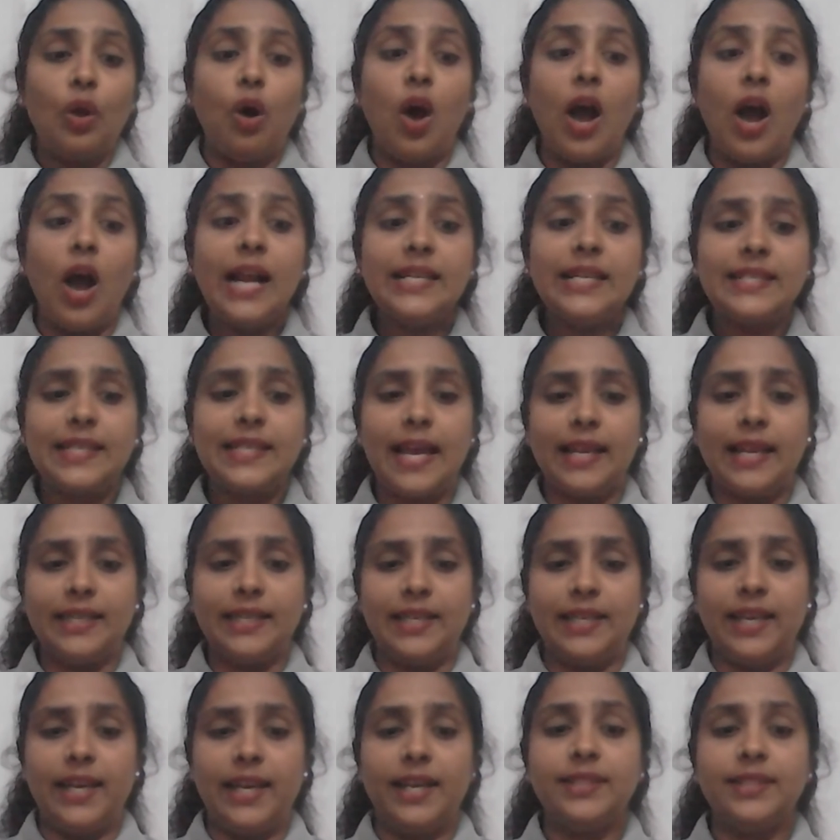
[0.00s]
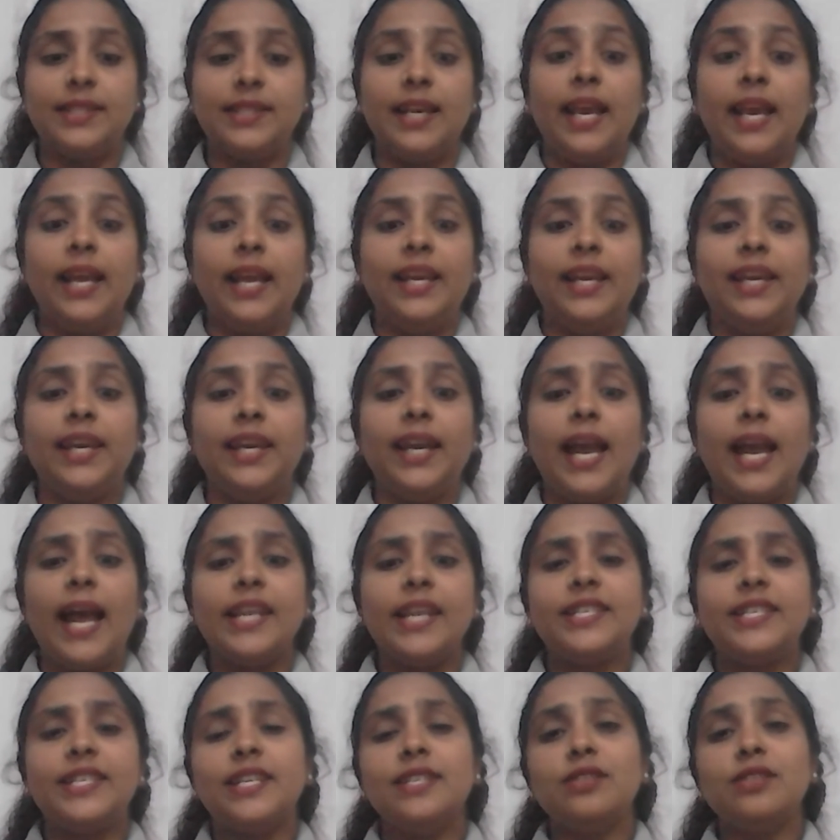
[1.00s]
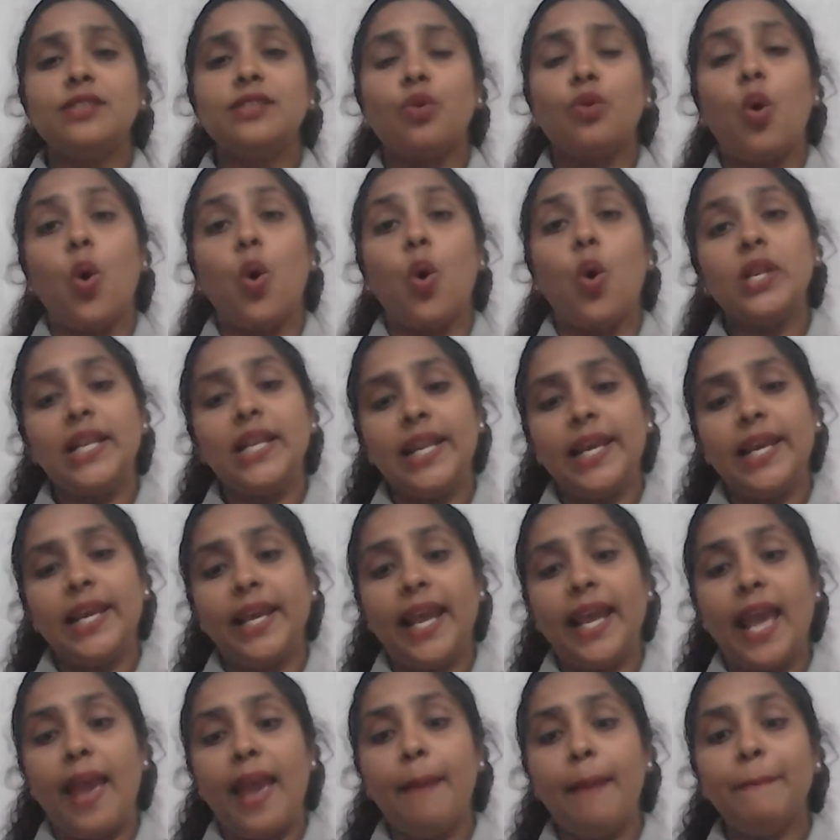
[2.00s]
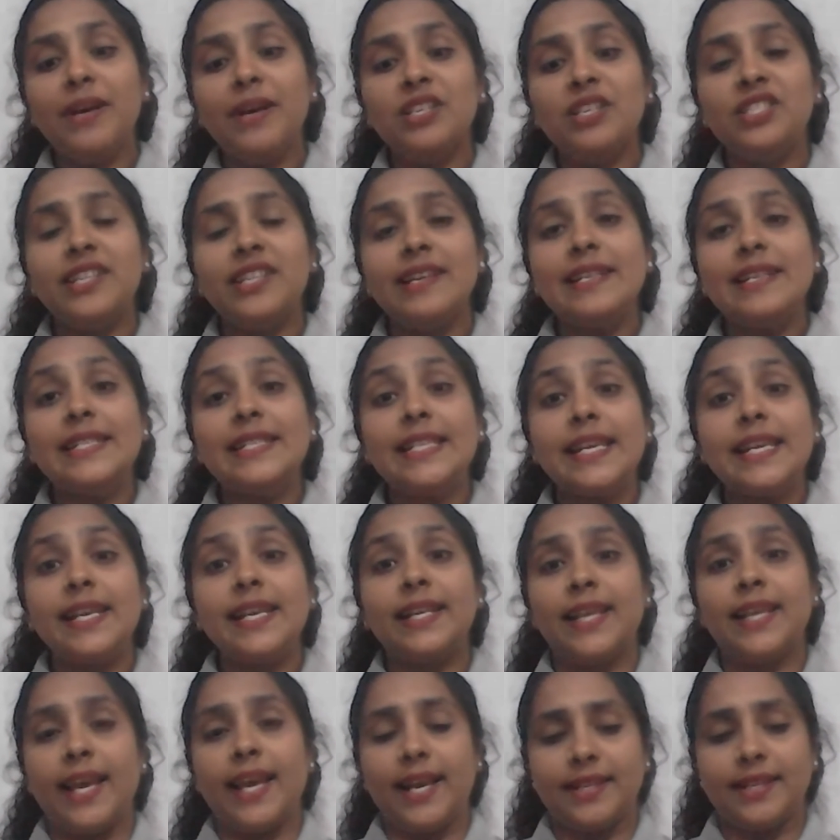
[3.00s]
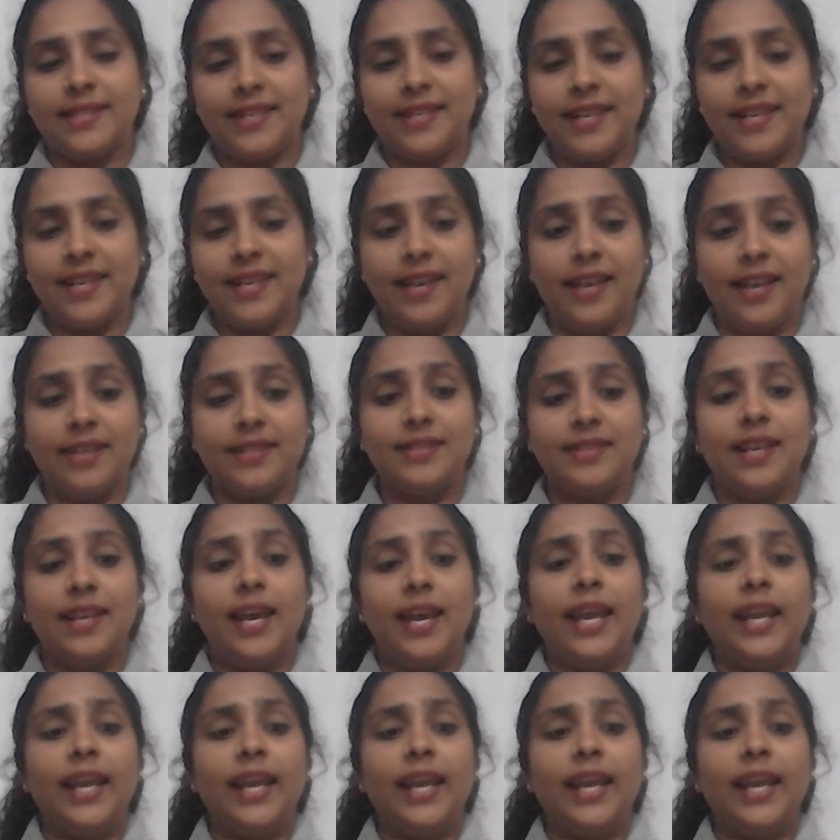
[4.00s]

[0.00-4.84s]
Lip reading: On Sundays, he attends only emergency cases.